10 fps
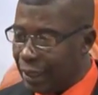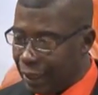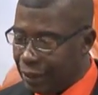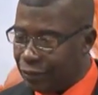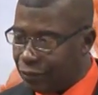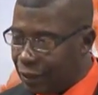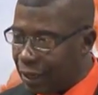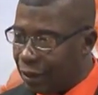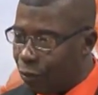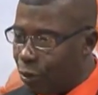he's
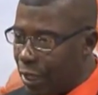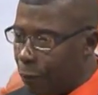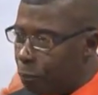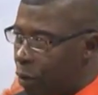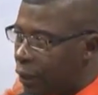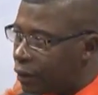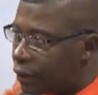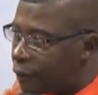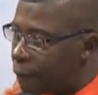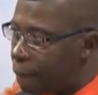there only a month.
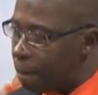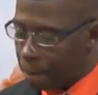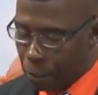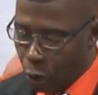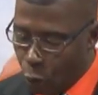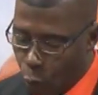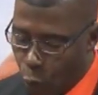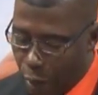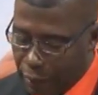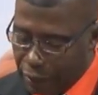
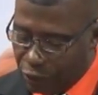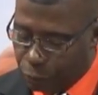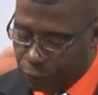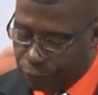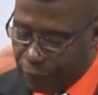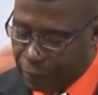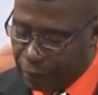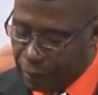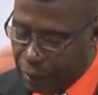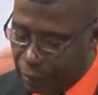What is
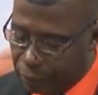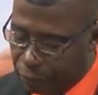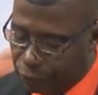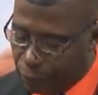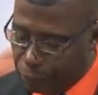preventing him from